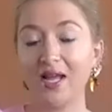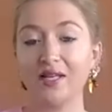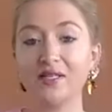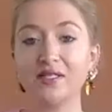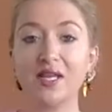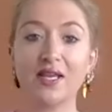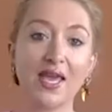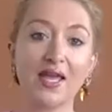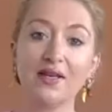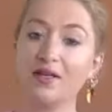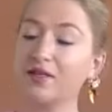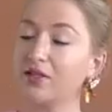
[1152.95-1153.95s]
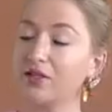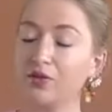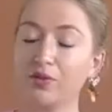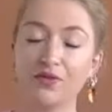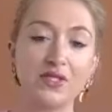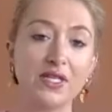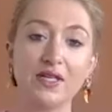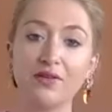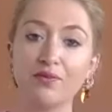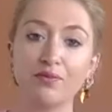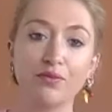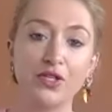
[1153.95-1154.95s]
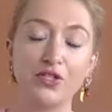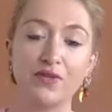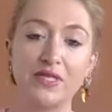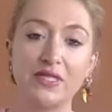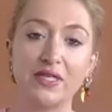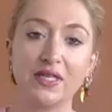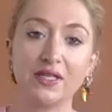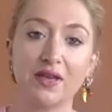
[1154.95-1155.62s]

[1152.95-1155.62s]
And again, you would have seen most recently,